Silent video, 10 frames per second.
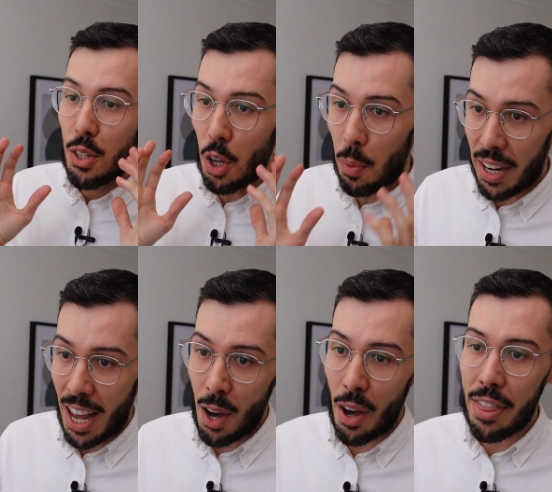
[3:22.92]
So by
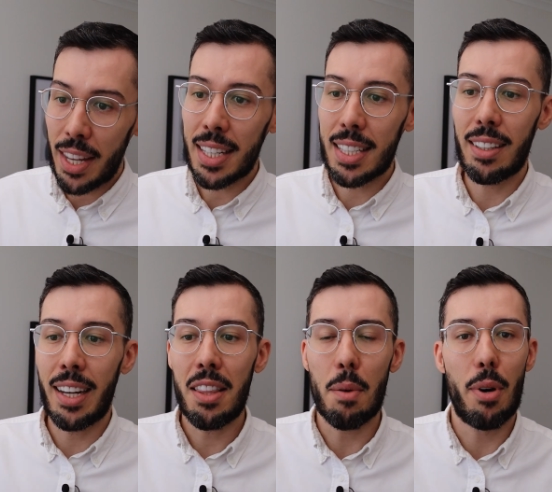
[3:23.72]
now, I think it's
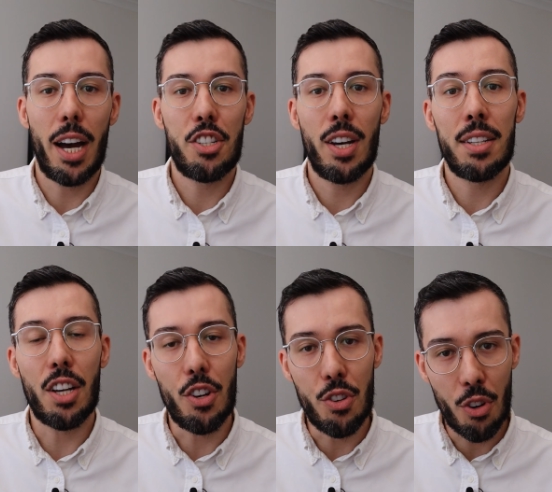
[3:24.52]
clear that pie charts
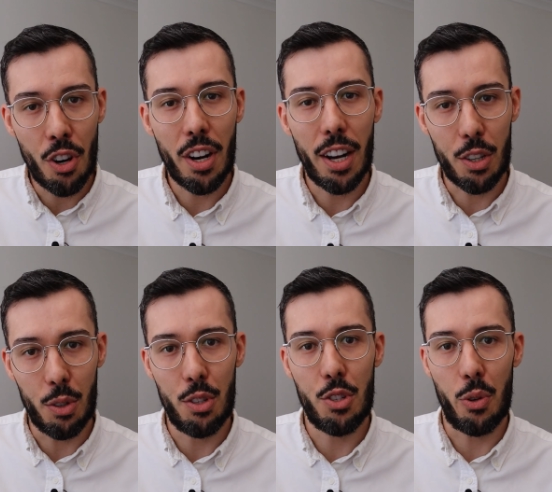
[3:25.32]
are not a
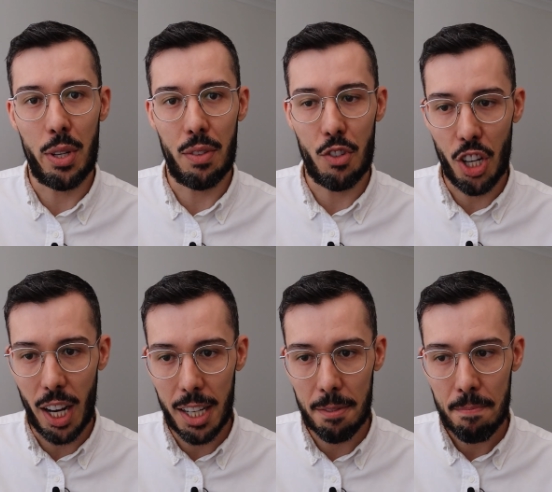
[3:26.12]
good choice of
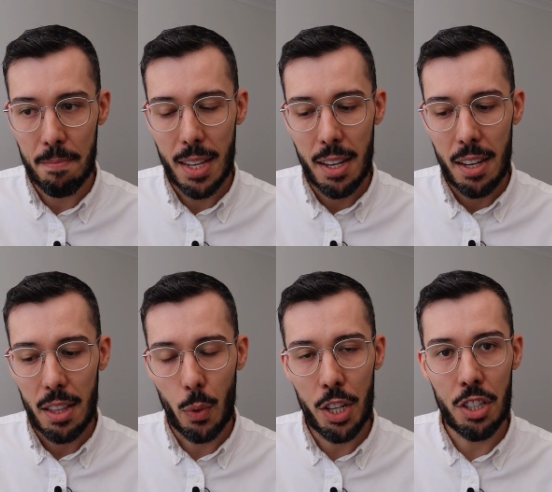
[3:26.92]
chart.
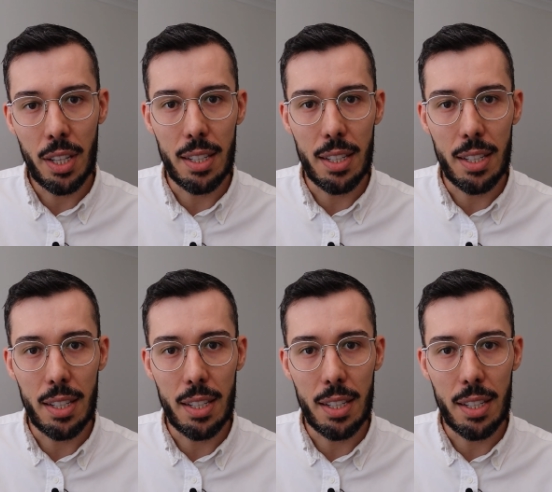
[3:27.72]
The question